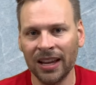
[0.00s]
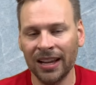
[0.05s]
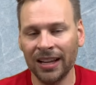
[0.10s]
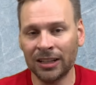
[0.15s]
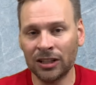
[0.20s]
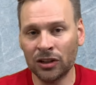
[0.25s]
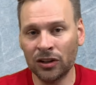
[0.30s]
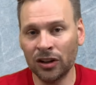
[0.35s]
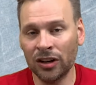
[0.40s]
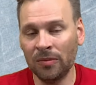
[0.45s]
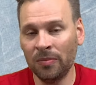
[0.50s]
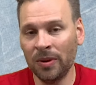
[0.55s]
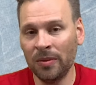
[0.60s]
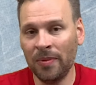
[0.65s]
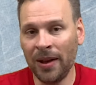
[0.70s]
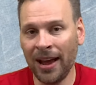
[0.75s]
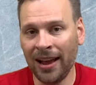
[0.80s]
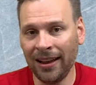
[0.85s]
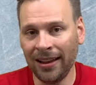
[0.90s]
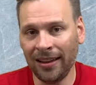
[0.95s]
It's good to be
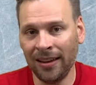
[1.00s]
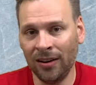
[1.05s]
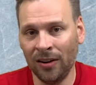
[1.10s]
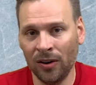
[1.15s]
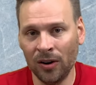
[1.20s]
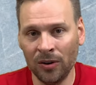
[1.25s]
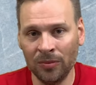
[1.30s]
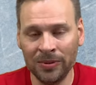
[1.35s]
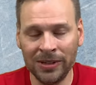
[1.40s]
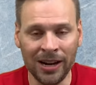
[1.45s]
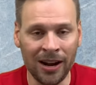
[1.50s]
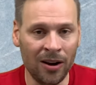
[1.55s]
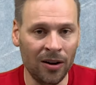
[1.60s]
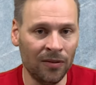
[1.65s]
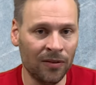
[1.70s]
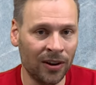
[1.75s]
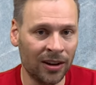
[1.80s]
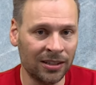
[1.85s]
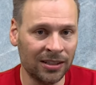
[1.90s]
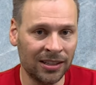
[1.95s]
back in our hometown
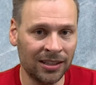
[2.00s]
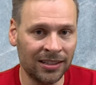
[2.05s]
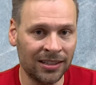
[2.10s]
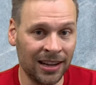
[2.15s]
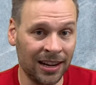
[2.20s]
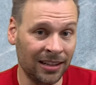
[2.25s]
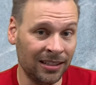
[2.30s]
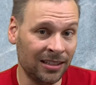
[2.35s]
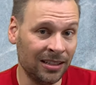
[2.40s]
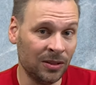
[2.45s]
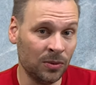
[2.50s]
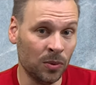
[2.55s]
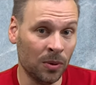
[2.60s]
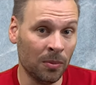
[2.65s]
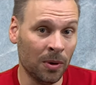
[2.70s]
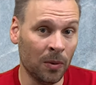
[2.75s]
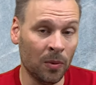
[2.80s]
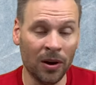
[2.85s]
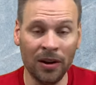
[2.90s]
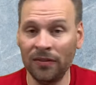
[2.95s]
of Austin, Texas, where
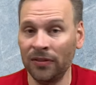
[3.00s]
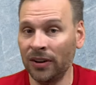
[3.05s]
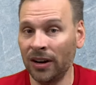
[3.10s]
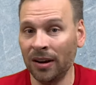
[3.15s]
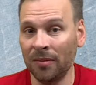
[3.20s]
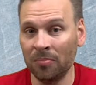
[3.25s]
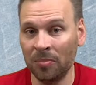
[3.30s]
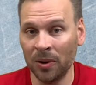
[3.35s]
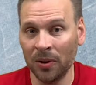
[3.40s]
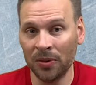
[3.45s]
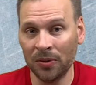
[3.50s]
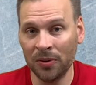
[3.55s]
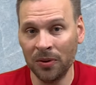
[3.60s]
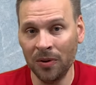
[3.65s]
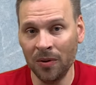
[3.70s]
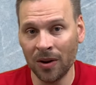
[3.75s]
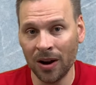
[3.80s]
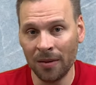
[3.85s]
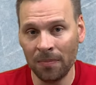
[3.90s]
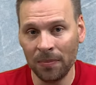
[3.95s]
my wife and I both
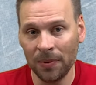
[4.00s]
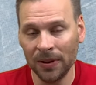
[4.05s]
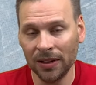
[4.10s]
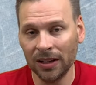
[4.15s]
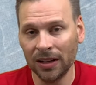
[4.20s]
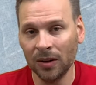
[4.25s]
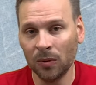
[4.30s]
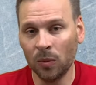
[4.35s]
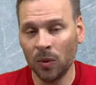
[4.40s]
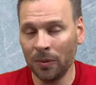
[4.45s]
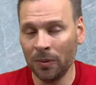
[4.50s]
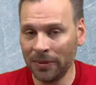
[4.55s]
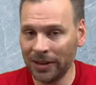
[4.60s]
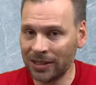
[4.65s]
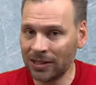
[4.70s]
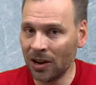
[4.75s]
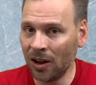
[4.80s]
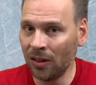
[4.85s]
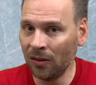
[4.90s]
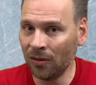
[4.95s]
grew up. We'll miss
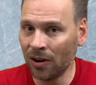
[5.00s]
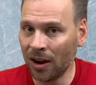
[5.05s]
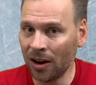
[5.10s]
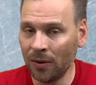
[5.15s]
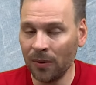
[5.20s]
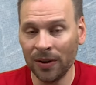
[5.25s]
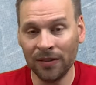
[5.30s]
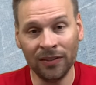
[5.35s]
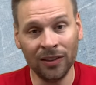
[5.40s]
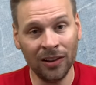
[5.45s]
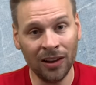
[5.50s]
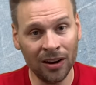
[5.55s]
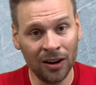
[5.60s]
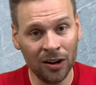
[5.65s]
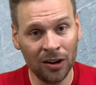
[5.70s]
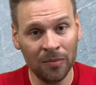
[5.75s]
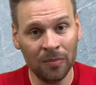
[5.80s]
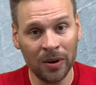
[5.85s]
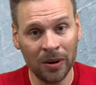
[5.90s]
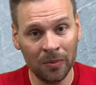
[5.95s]
Colorado. We have a lot of
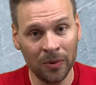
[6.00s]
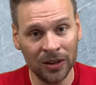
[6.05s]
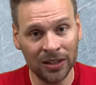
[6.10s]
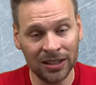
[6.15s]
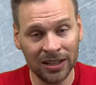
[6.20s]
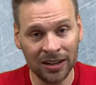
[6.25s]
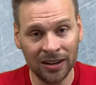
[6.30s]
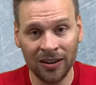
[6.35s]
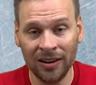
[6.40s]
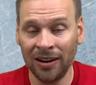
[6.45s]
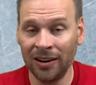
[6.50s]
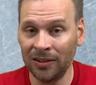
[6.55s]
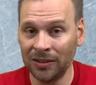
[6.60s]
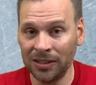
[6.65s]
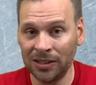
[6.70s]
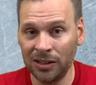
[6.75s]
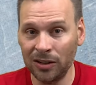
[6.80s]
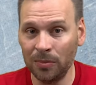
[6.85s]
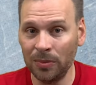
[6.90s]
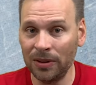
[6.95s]
good memories there, and I'll
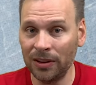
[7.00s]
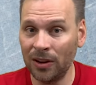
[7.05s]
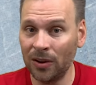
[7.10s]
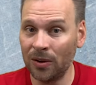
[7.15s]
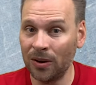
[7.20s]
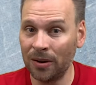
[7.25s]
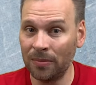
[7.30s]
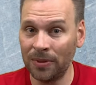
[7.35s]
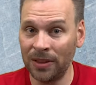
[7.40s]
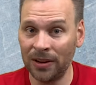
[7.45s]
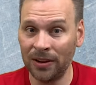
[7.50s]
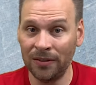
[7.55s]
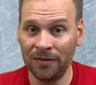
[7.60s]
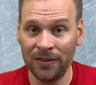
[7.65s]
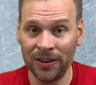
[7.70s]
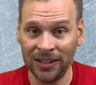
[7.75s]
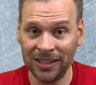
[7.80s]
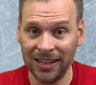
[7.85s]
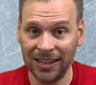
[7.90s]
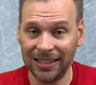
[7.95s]
still be going up there to
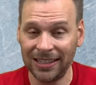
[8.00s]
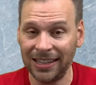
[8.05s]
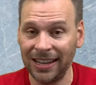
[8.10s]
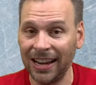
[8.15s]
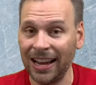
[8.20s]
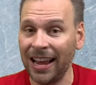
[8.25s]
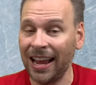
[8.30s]
visit